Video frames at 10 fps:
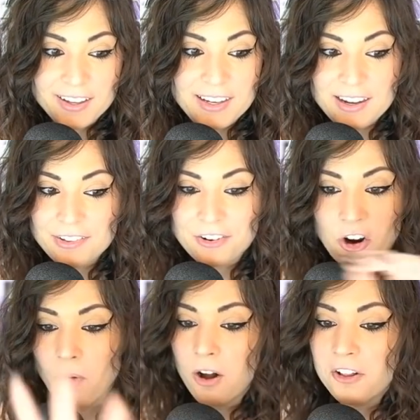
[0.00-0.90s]
Either
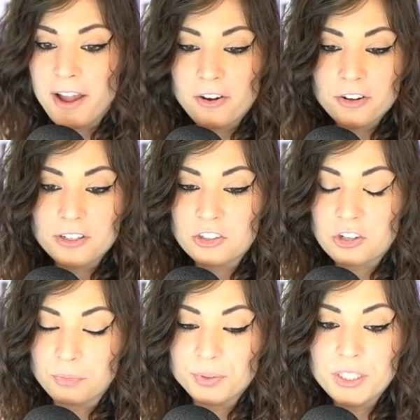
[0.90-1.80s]
go all out and just
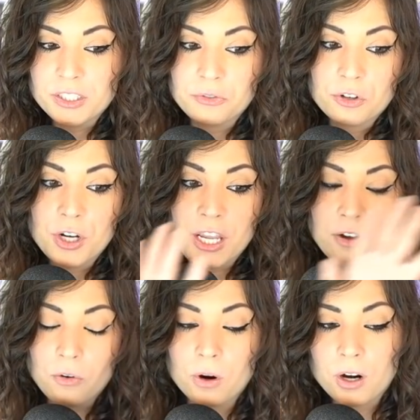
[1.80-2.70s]
completely ruin it,
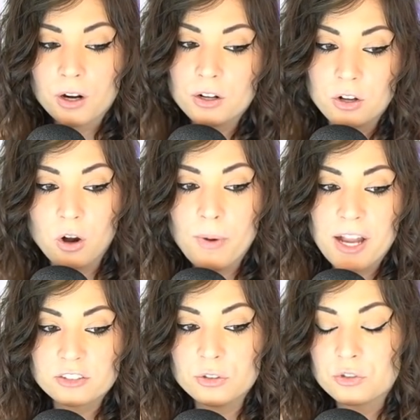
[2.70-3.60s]
or go
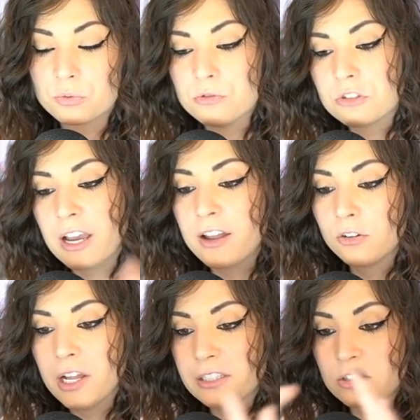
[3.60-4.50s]
back to its roots. I
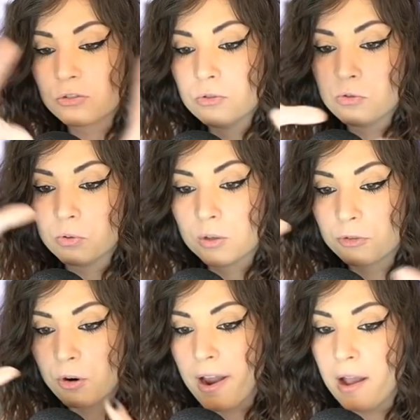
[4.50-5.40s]
don't like this lukewarm
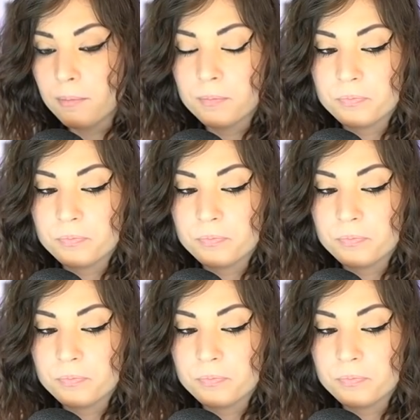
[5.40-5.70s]
crap.